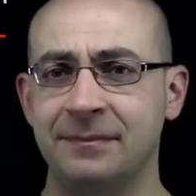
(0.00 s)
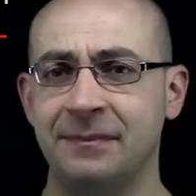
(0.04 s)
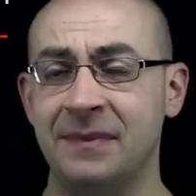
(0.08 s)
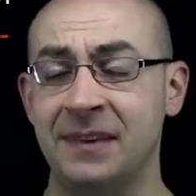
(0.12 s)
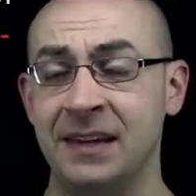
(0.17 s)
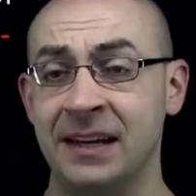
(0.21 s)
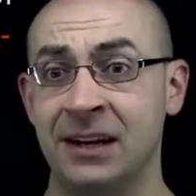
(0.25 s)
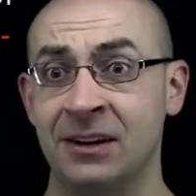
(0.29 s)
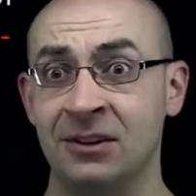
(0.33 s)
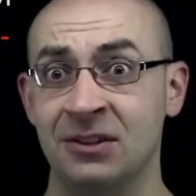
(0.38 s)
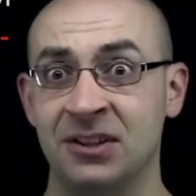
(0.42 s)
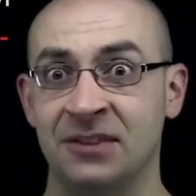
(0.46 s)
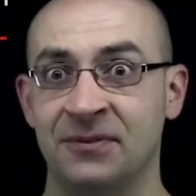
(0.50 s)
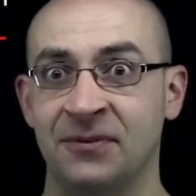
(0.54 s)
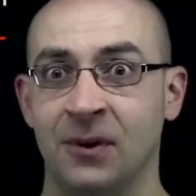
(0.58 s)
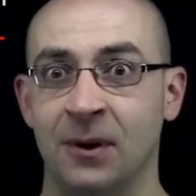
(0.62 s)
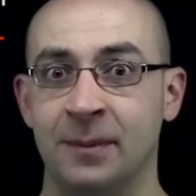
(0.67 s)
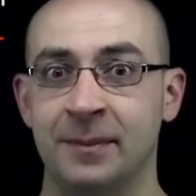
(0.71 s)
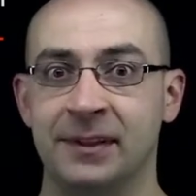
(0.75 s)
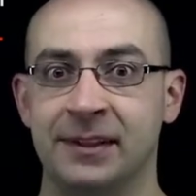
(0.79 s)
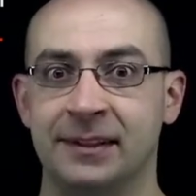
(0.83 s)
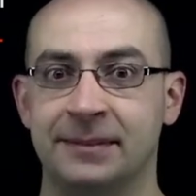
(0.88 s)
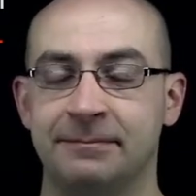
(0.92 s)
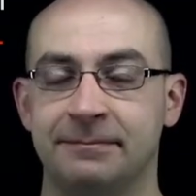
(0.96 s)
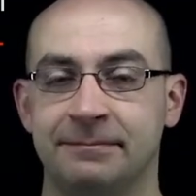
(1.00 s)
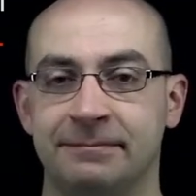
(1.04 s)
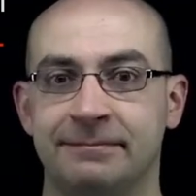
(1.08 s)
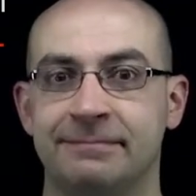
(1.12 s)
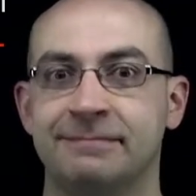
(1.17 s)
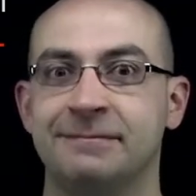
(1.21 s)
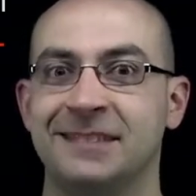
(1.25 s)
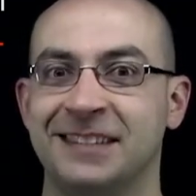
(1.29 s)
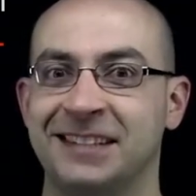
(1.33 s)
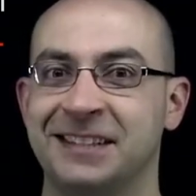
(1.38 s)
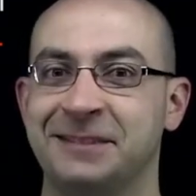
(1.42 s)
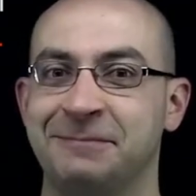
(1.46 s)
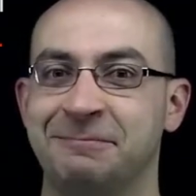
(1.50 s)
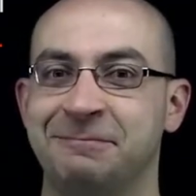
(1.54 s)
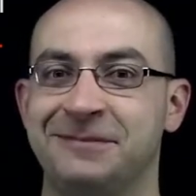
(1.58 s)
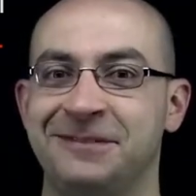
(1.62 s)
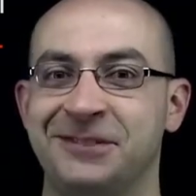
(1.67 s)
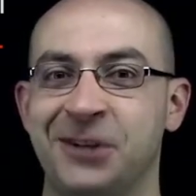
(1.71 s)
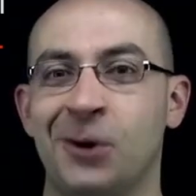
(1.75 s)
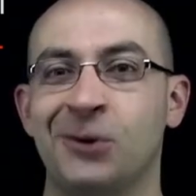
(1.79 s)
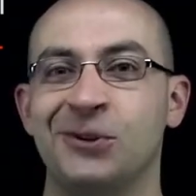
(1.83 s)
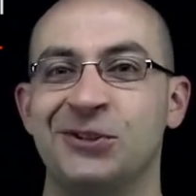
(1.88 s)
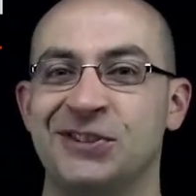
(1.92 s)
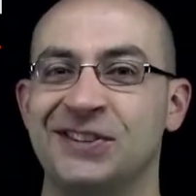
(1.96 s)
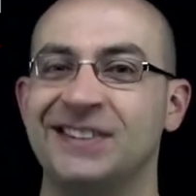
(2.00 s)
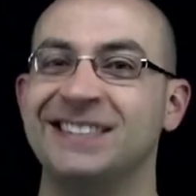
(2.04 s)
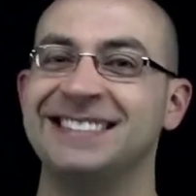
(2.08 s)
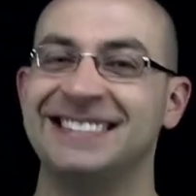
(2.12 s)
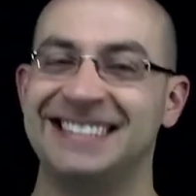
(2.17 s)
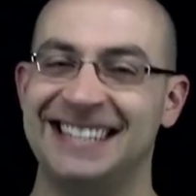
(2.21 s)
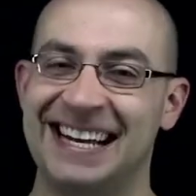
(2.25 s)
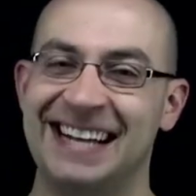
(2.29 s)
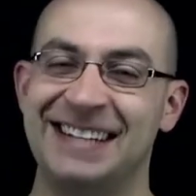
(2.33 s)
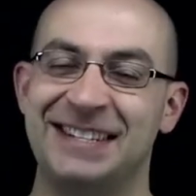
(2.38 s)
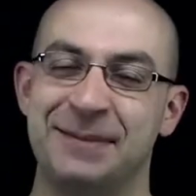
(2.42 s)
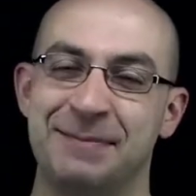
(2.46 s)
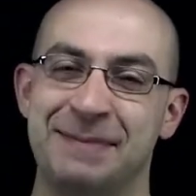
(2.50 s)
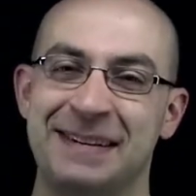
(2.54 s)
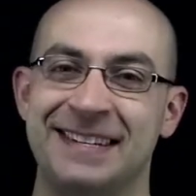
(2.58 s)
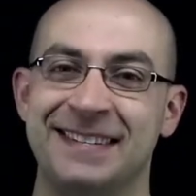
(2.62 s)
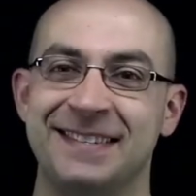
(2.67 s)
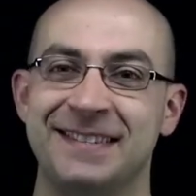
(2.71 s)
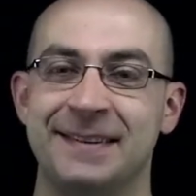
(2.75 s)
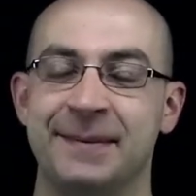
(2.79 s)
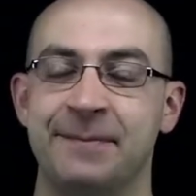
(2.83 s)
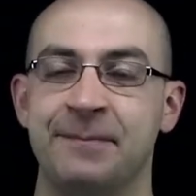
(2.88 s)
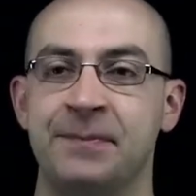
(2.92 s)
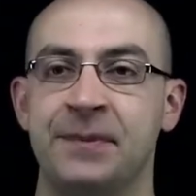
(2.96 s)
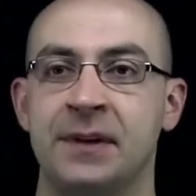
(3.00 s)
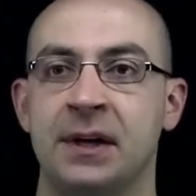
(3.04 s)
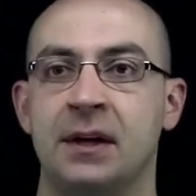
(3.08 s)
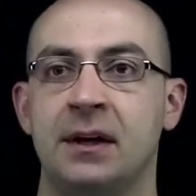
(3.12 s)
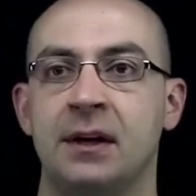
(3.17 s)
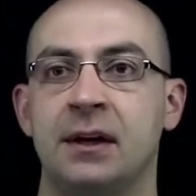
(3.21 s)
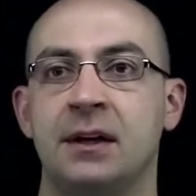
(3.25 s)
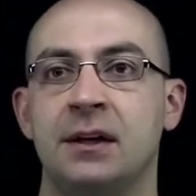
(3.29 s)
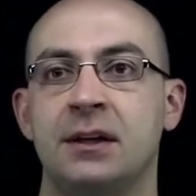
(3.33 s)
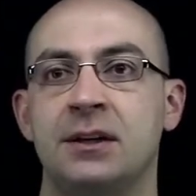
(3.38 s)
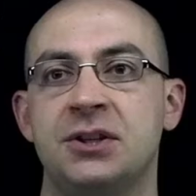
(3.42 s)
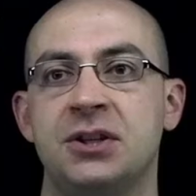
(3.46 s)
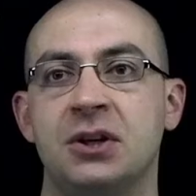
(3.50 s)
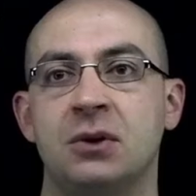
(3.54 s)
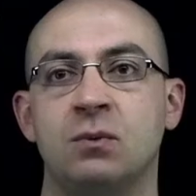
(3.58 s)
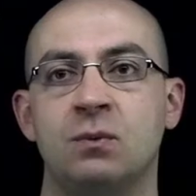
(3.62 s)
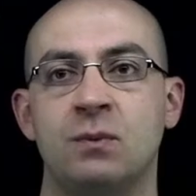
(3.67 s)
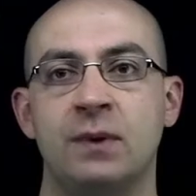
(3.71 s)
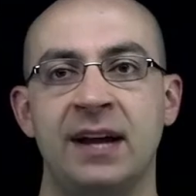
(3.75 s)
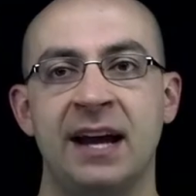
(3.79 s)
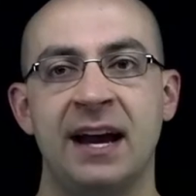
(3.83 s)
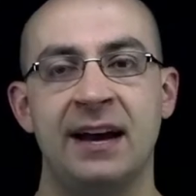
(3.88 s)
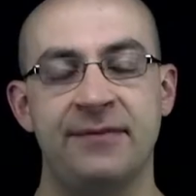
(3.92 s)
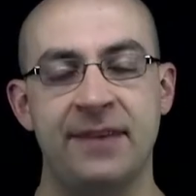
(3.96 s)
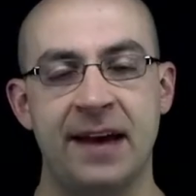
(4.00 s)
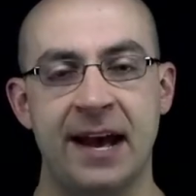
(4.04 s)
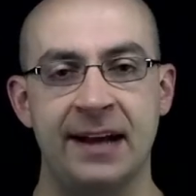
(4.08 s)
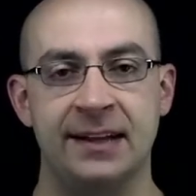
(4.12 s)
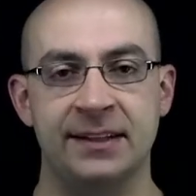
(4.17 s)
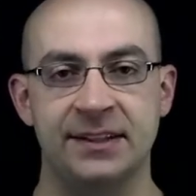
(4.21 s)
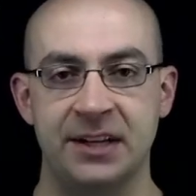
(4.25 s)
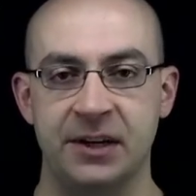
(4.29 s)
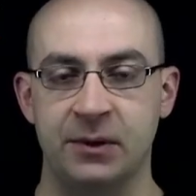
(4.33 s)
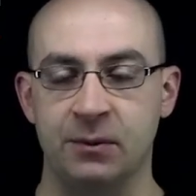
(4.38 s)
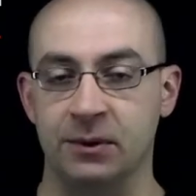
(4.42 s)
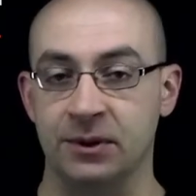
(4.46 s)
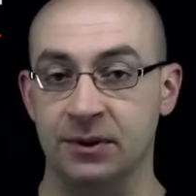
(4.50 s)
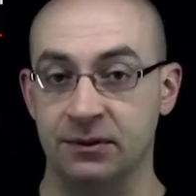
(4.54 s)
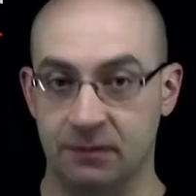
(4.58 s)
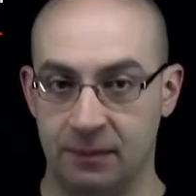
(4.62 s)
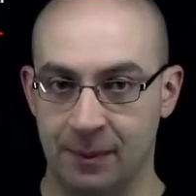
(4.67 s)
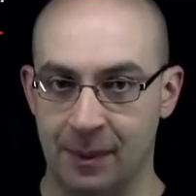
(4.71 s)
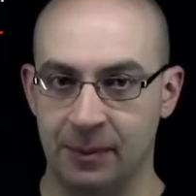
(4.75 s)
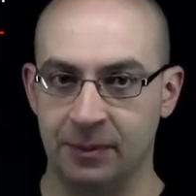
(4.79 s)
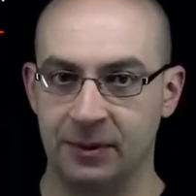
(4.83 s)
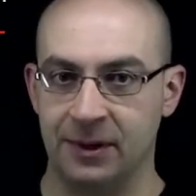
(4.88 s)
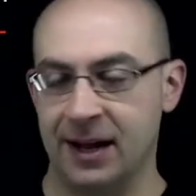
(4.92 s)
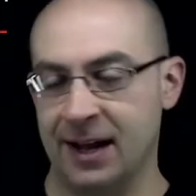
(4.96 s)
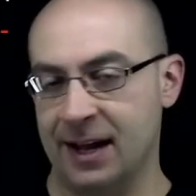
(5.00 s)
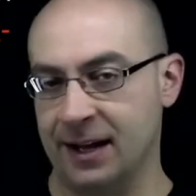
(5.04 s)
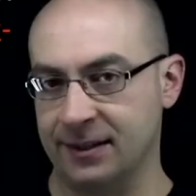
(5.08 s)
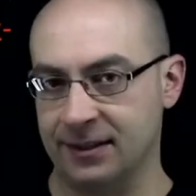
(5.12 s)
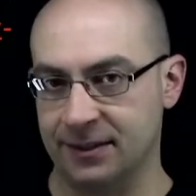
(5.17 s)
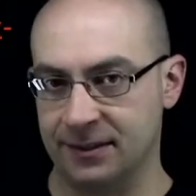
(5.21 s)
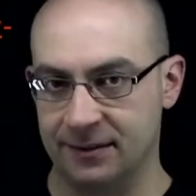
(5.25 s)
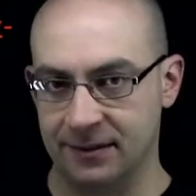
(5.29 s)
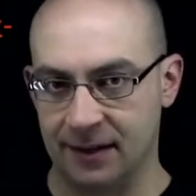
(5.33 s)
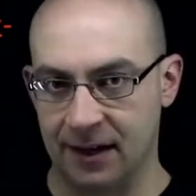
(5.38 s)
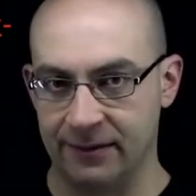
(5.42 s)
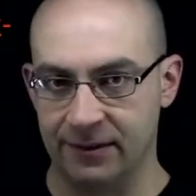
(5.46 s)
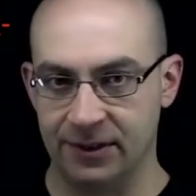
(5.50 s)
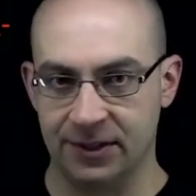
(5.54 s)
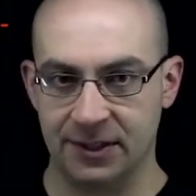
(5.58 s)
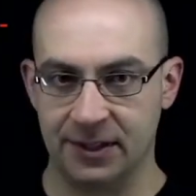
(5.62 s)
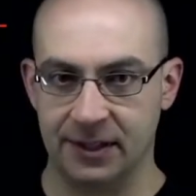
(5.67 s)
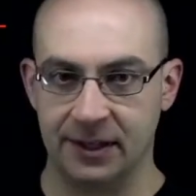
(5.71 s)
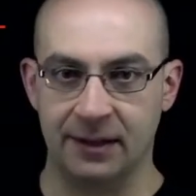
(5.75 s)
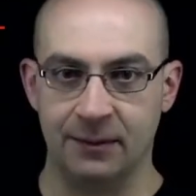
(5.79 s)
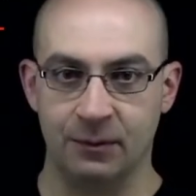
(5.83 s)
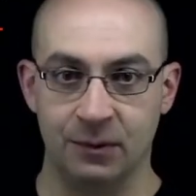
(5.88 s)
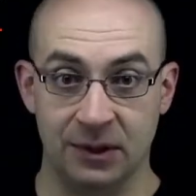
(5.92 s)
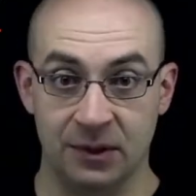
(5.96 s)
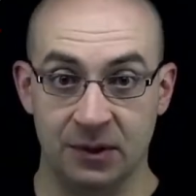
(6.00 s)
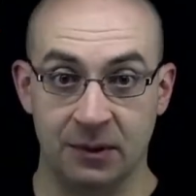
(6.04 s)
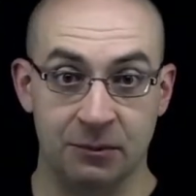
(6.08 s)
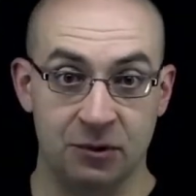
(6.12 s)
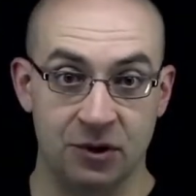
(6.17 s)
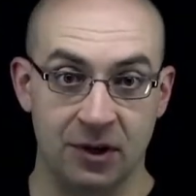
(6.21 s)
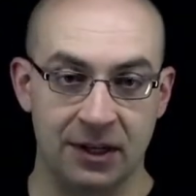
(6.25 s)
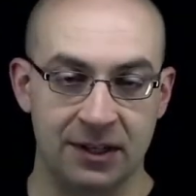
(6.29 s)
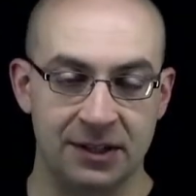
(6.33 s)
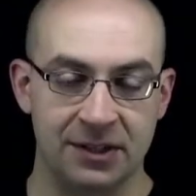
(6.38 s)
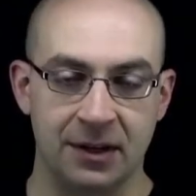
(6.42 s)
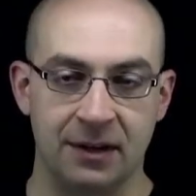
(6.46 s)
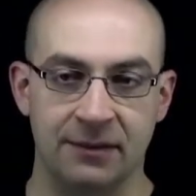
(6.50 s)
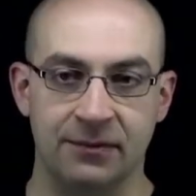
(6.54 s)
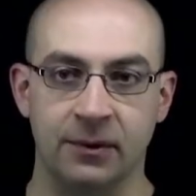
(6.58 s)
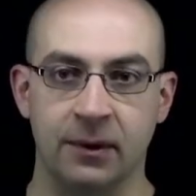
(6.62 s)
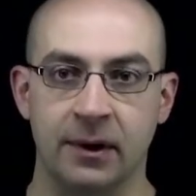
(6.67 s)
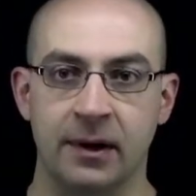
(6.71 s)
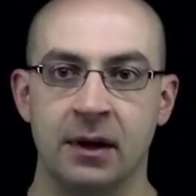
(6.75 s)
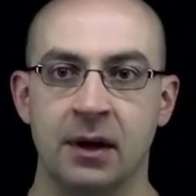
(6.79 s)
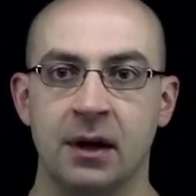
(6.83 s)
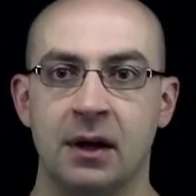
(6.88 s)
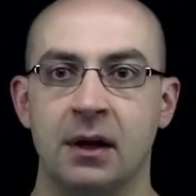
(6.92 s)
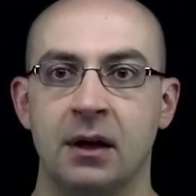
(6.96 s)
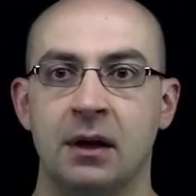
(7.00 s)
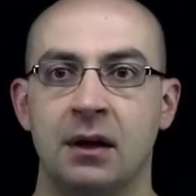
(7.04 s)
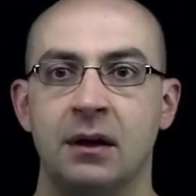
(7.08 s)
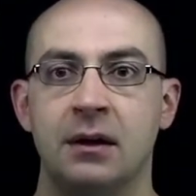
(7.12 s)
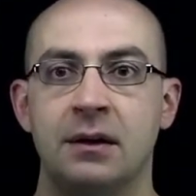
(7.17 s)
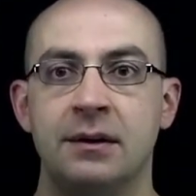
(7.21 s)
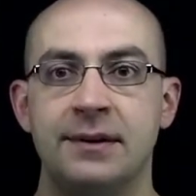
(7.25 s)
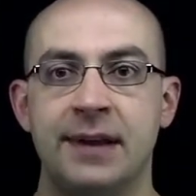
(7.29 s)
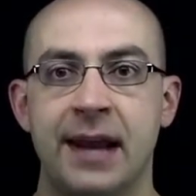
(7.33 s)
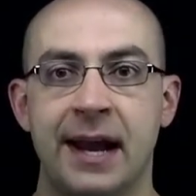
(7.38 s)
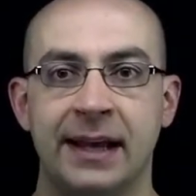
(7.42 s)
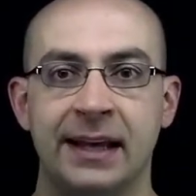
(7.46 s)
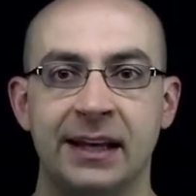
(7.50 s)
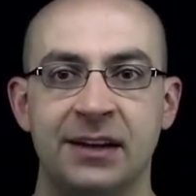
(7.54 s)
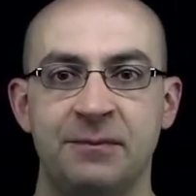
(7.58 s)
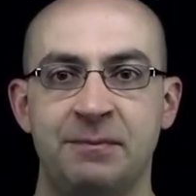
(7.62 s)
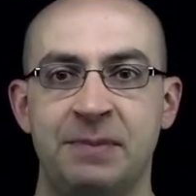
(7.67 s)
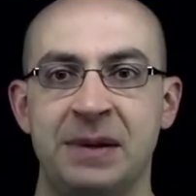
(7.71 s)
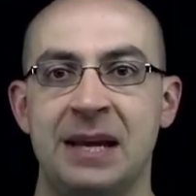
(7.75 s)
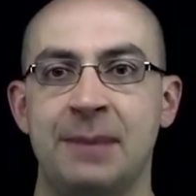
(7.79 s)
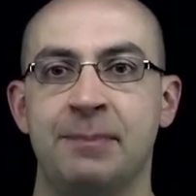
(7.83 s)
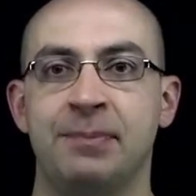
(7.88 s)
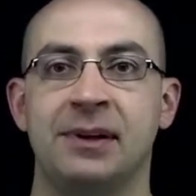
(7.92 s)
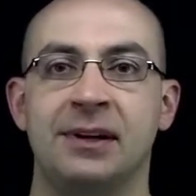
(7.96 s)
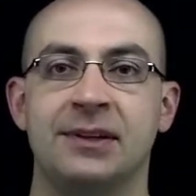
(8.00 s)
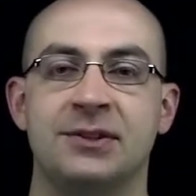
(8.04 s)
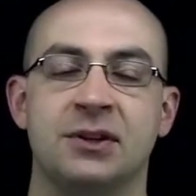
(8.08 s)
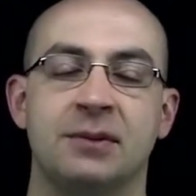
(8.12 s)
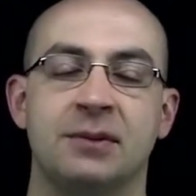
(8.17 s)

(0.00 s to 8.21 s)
Here's the formula. Told you, it's a beast. So we have x equals, remember x obviously is what I'm trying to solve for, negative b plus or